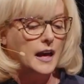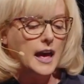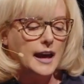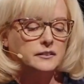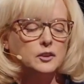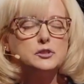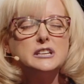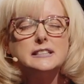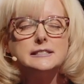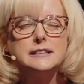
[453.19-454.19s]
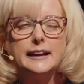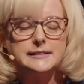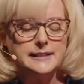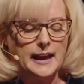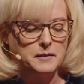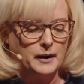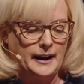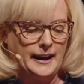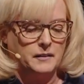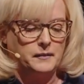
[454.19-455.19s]
And so she said to
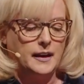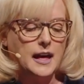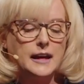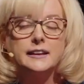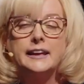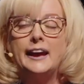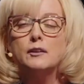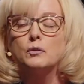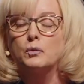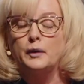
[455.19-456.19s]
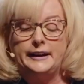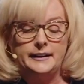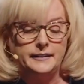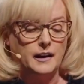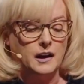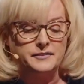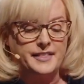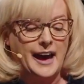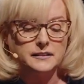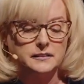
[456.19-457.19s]
Abraham, Get rid of
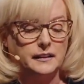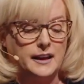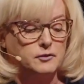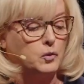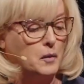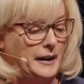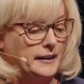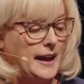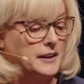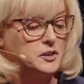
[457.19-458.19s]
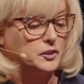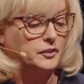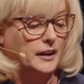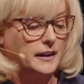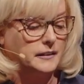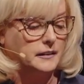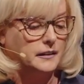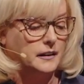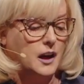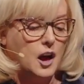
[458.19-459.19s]
that slave woman and her son,
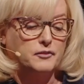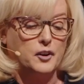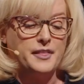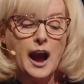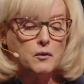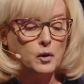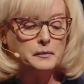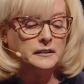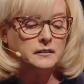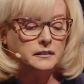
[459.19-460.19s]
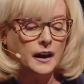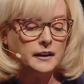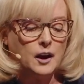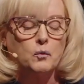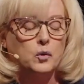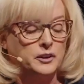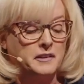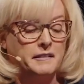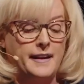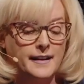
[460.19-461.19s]
for that woman's son will
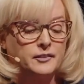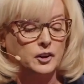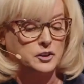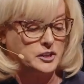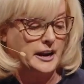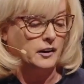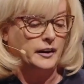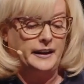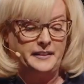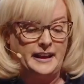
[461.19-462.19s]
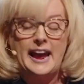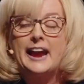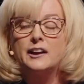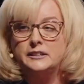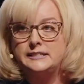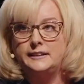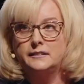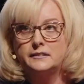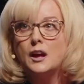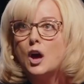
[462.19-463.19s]
never share in the
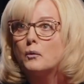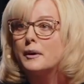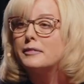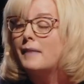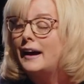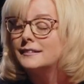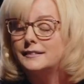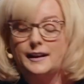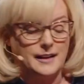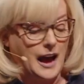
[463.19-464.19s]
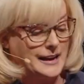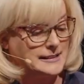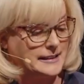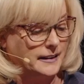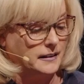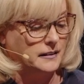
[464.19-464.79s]
inheritance with my son Isaac.